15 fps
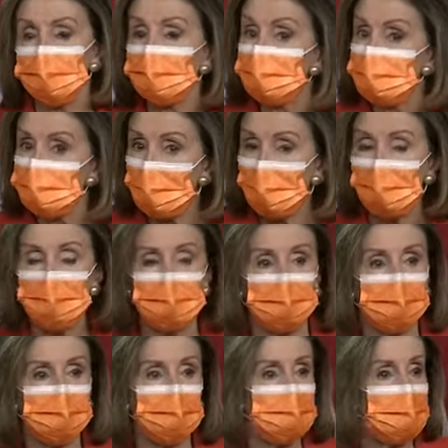we told
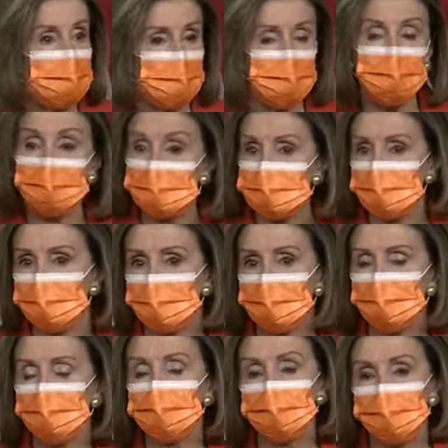them we're not
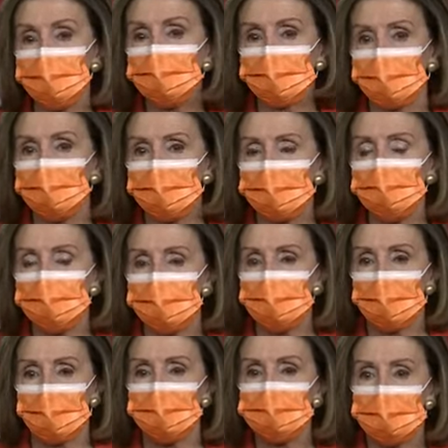resting until we get this
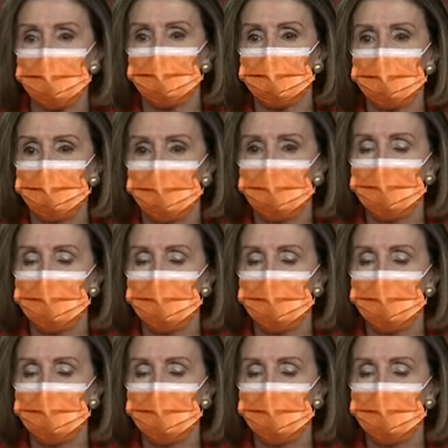job done.